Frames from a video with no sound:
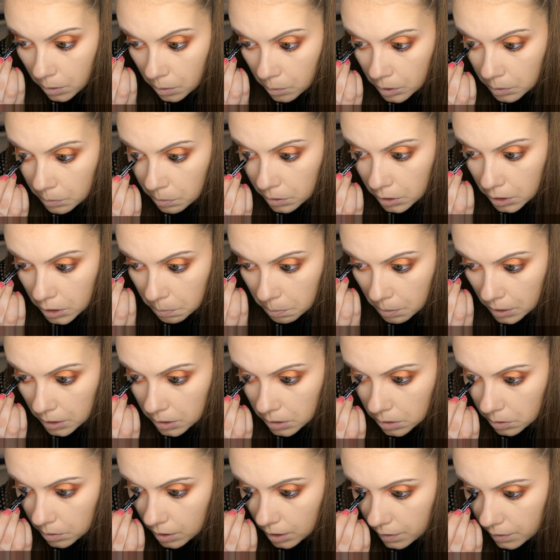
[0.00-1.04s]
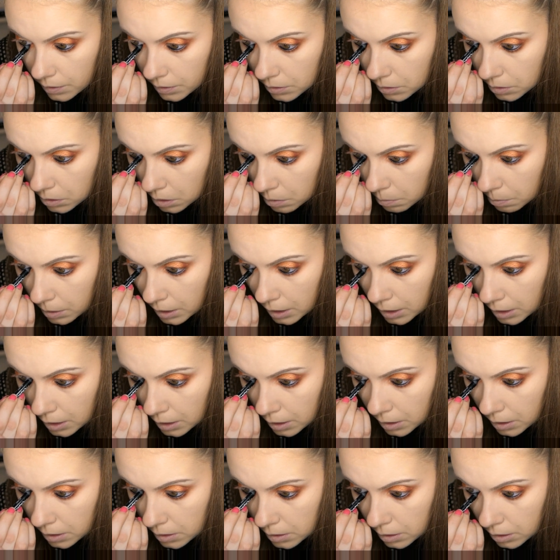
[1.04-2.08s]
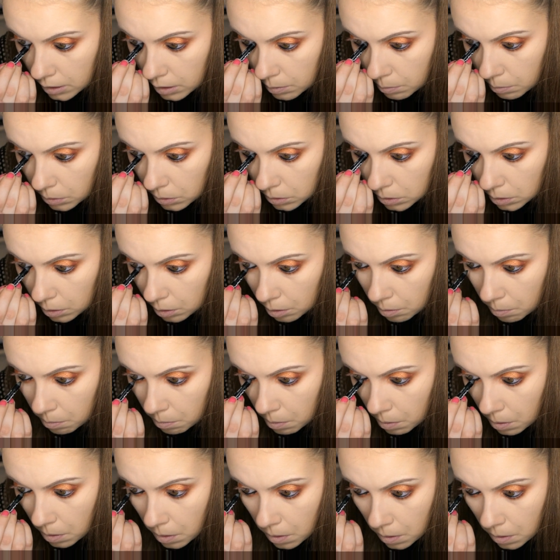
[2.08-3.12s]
always put this pencil at the top and at the bottom.